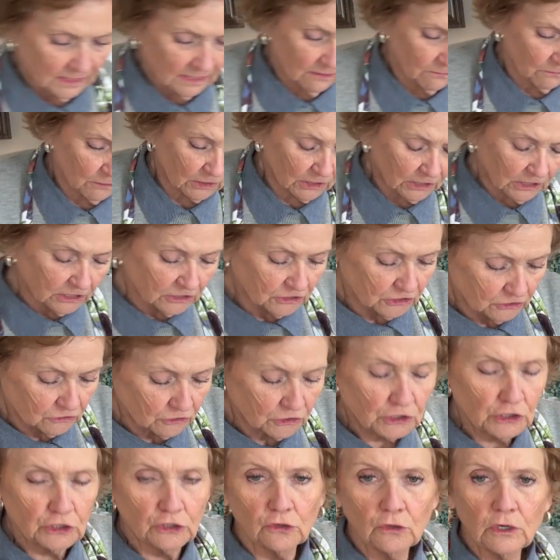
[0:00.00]
And we're going to do
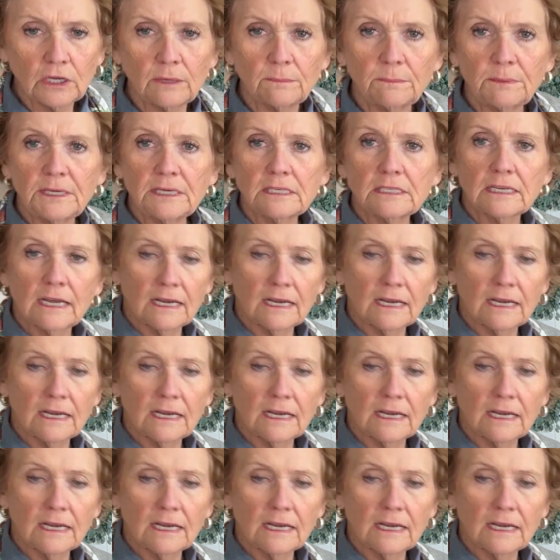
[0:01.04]
2 heaping